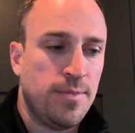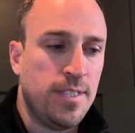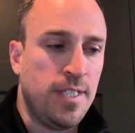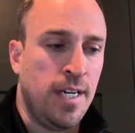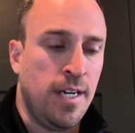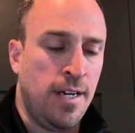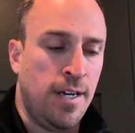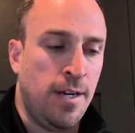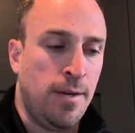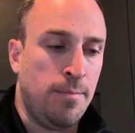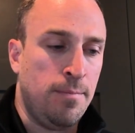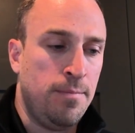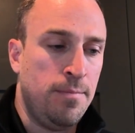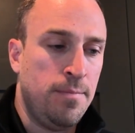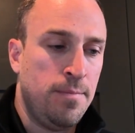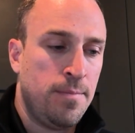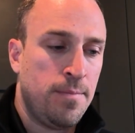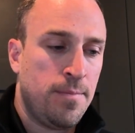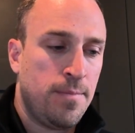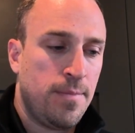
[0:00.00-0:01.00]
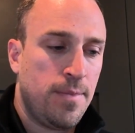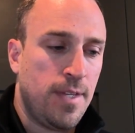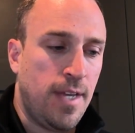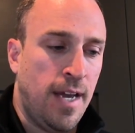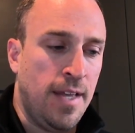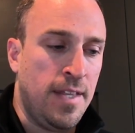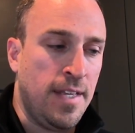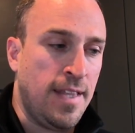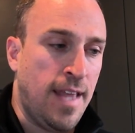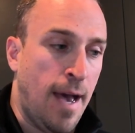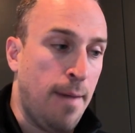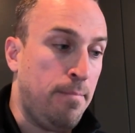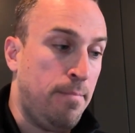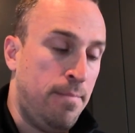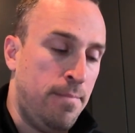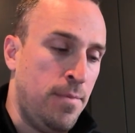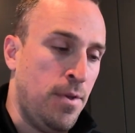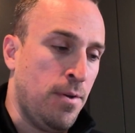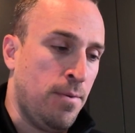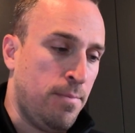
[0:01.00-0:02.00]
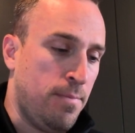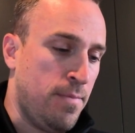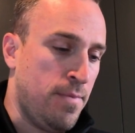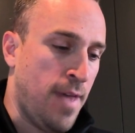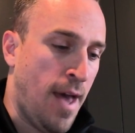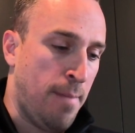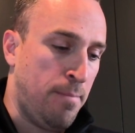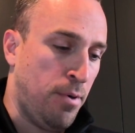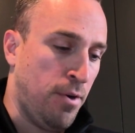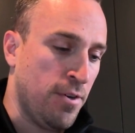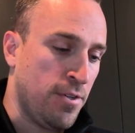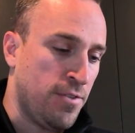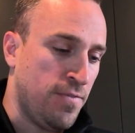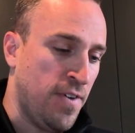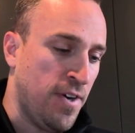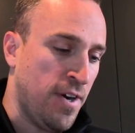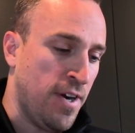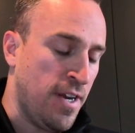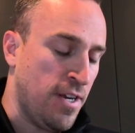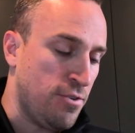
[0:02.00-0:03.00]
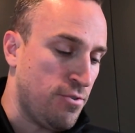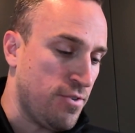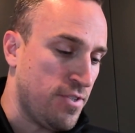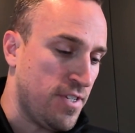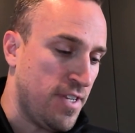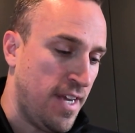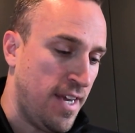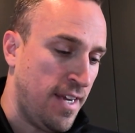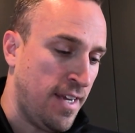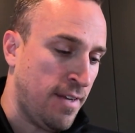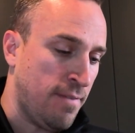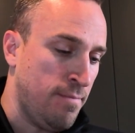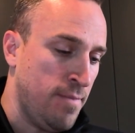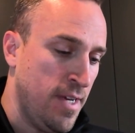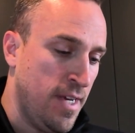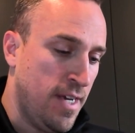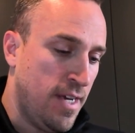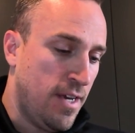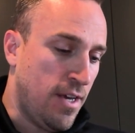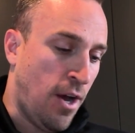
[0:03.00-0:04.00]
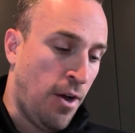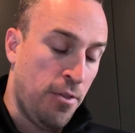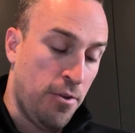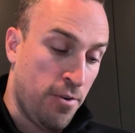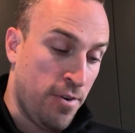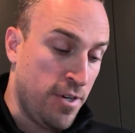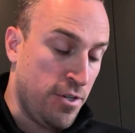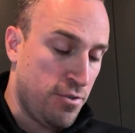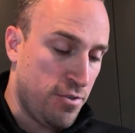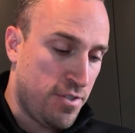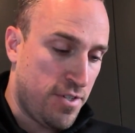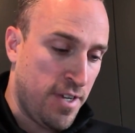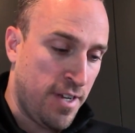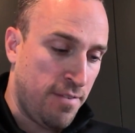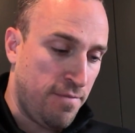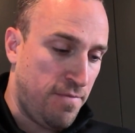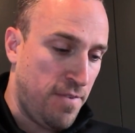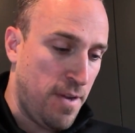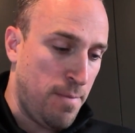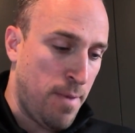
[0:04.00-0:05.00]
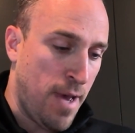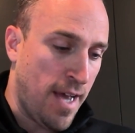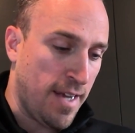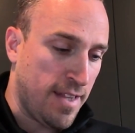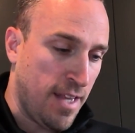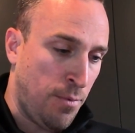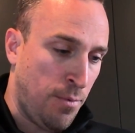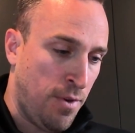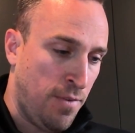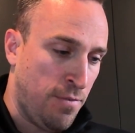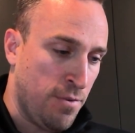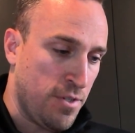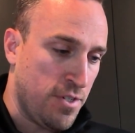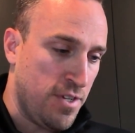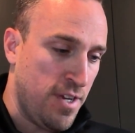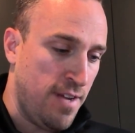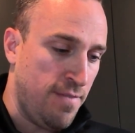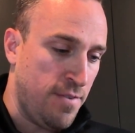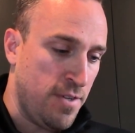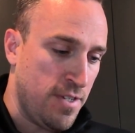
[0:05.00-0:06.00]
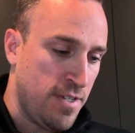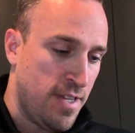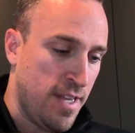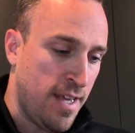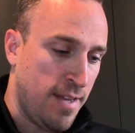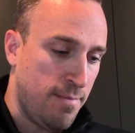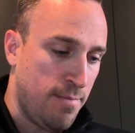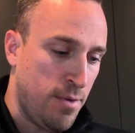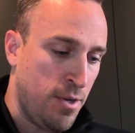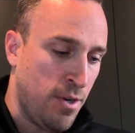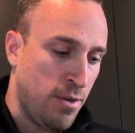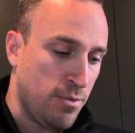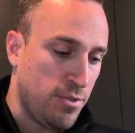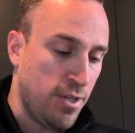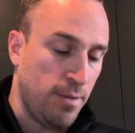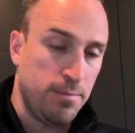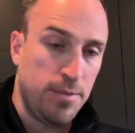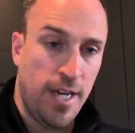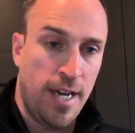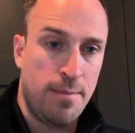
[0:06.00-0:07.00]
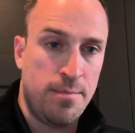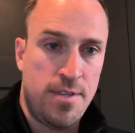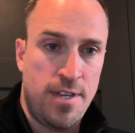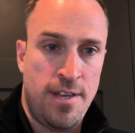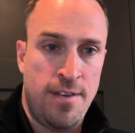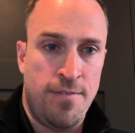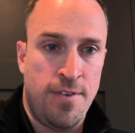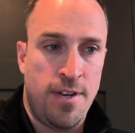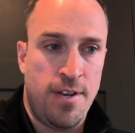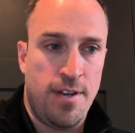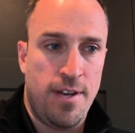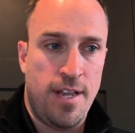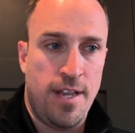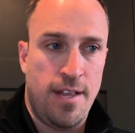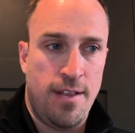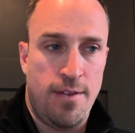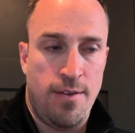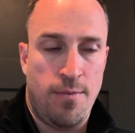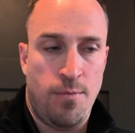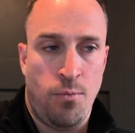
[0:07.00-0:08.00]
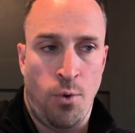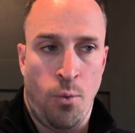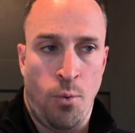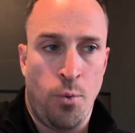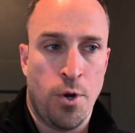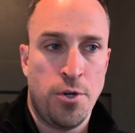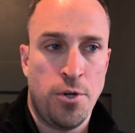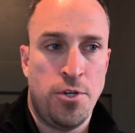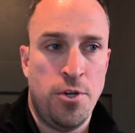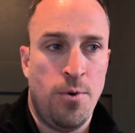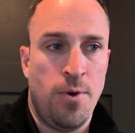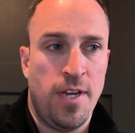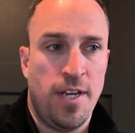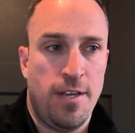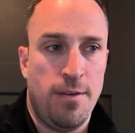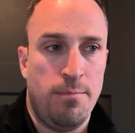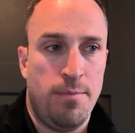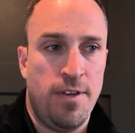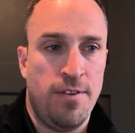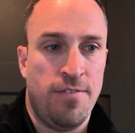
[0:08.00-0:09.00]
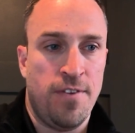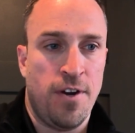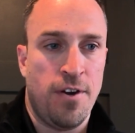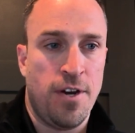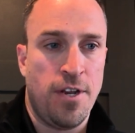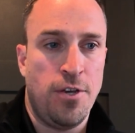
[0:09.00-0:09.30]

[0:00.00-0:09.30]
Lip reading: Um, I think that that part's very interesting. And other interesting feedback that we've received is that sometimes even what we're doing can be a very